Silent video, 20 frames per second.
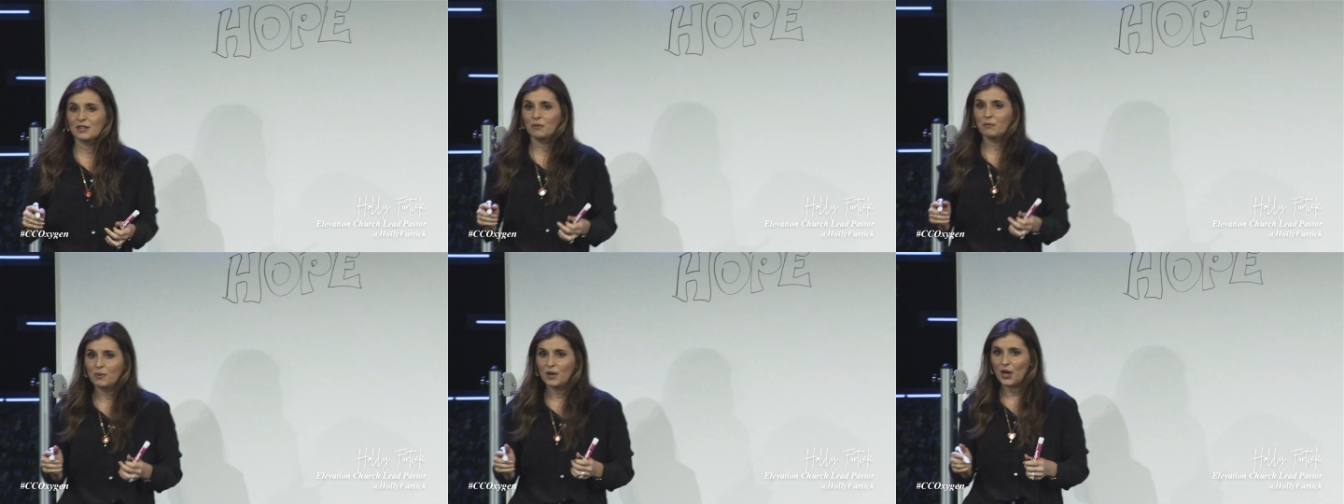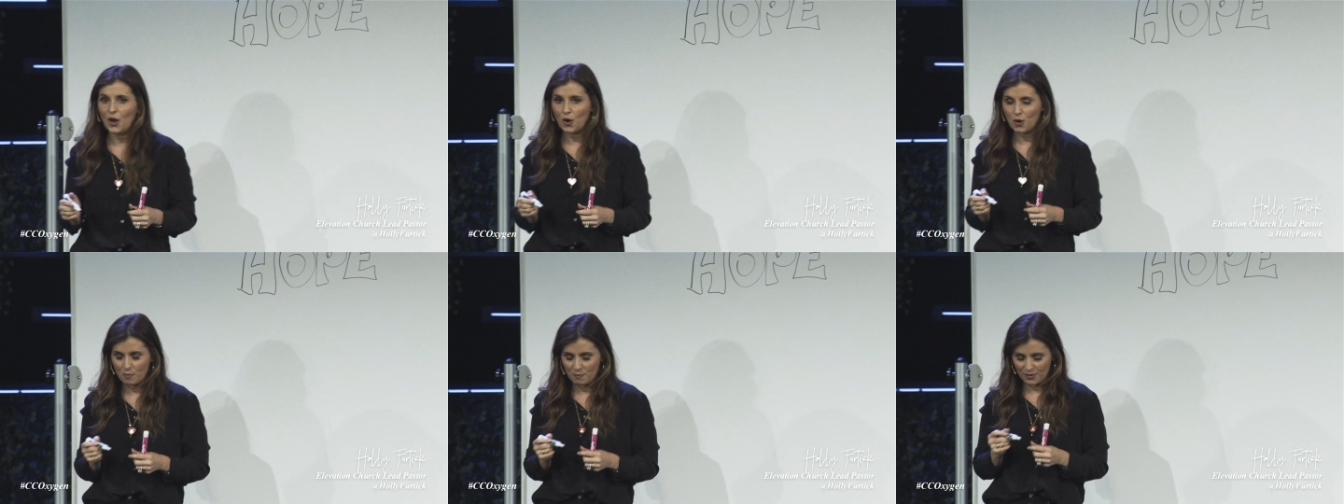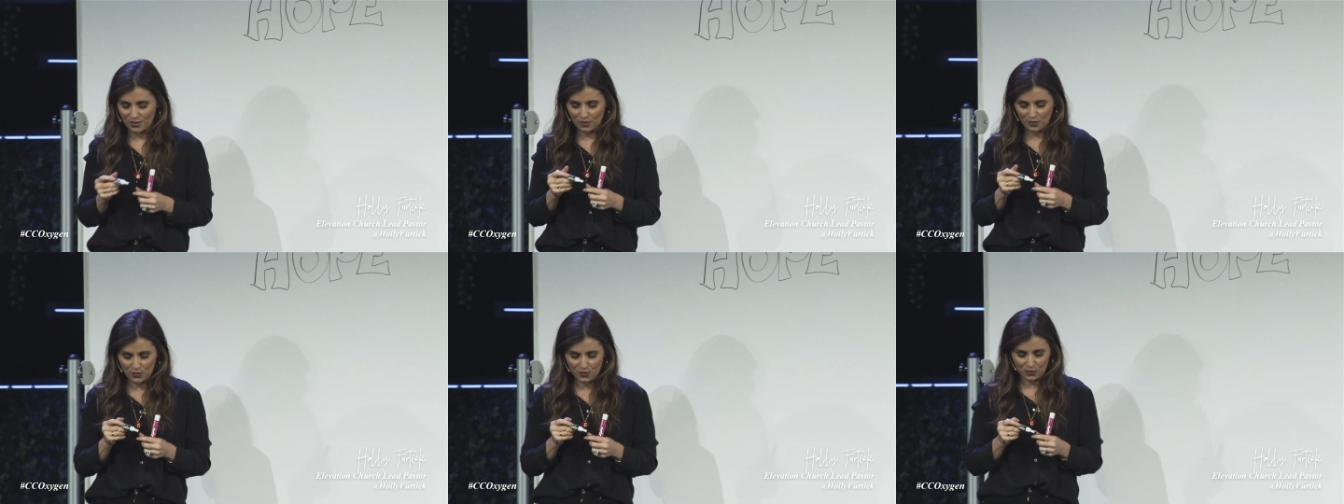that we hope
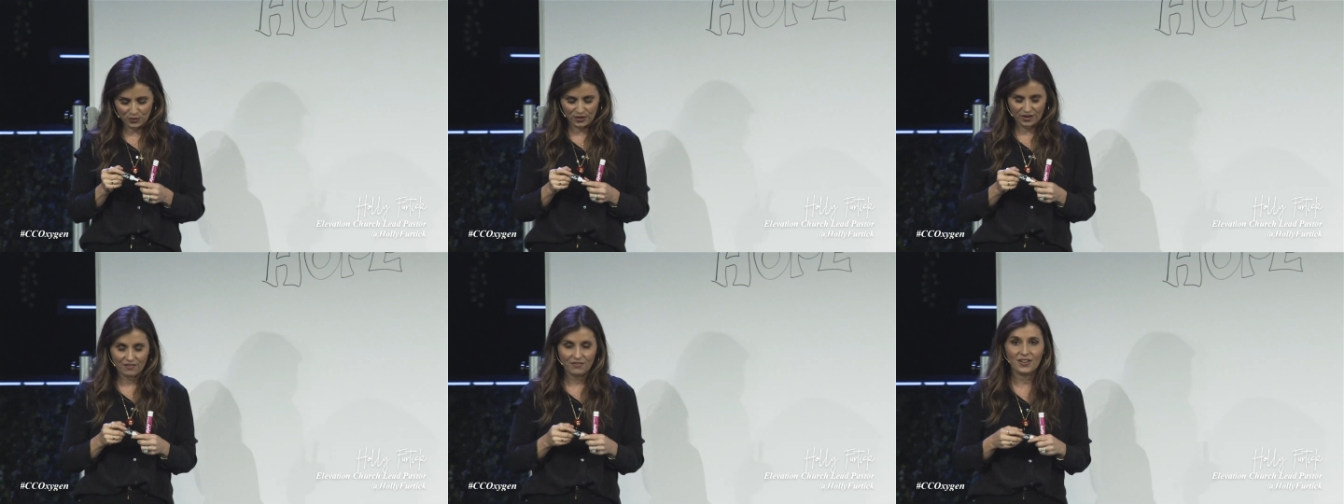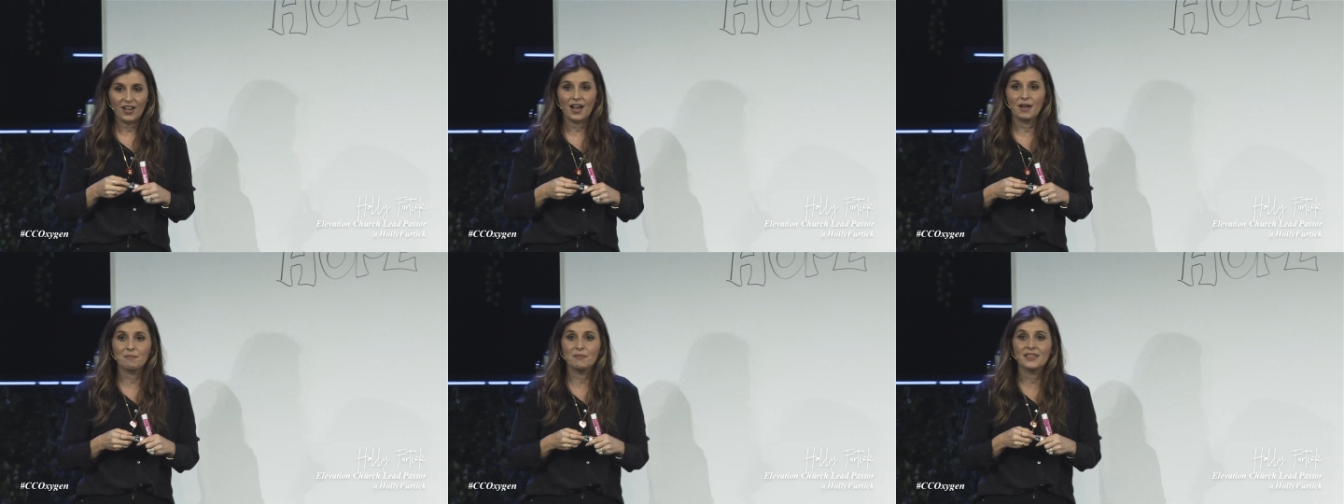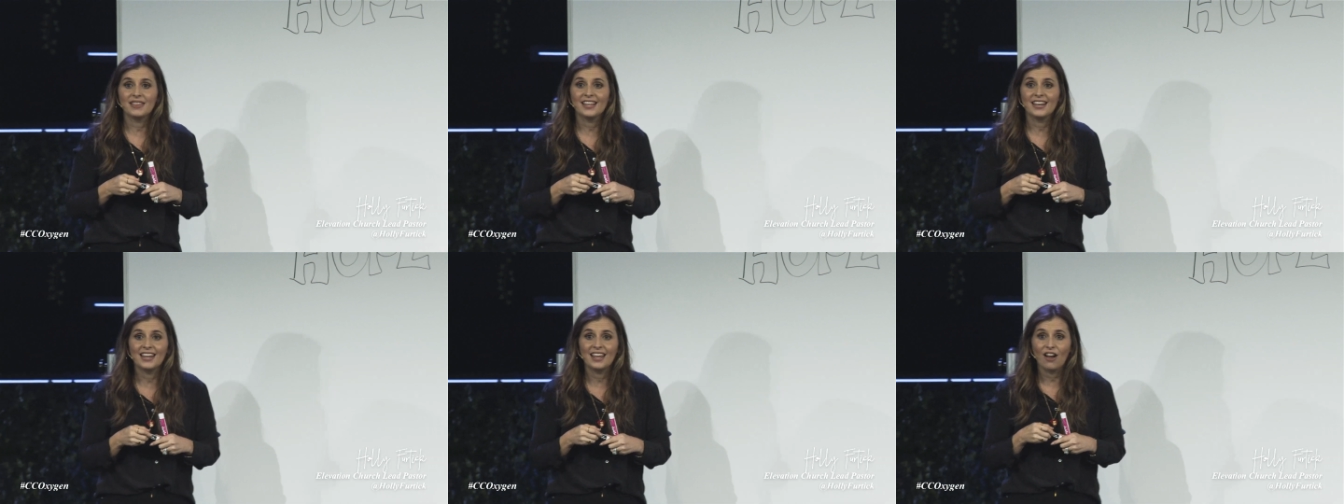in the glory of God,
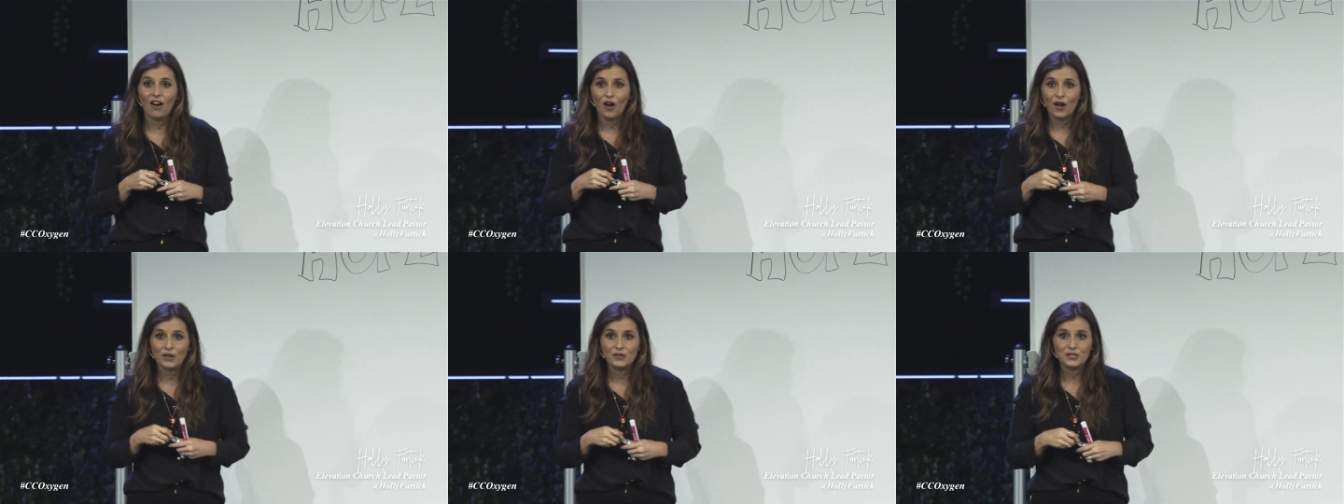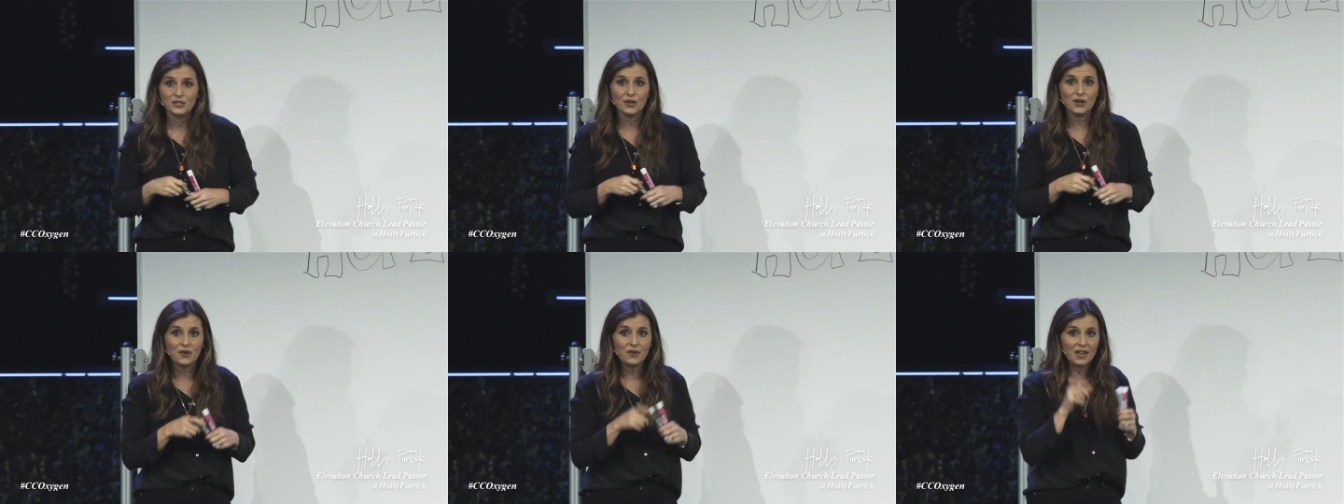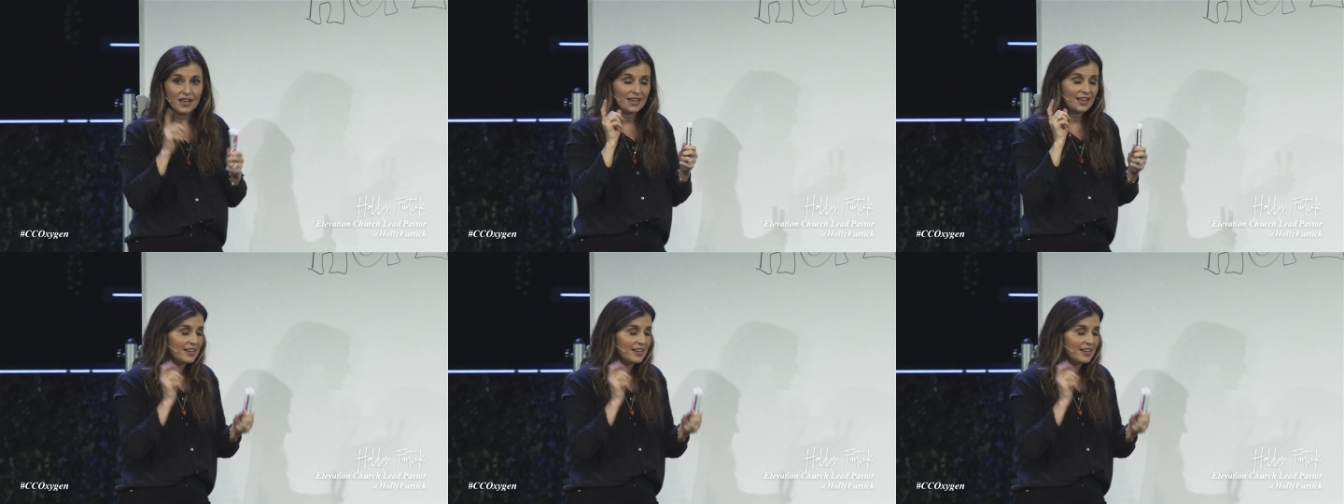but then he also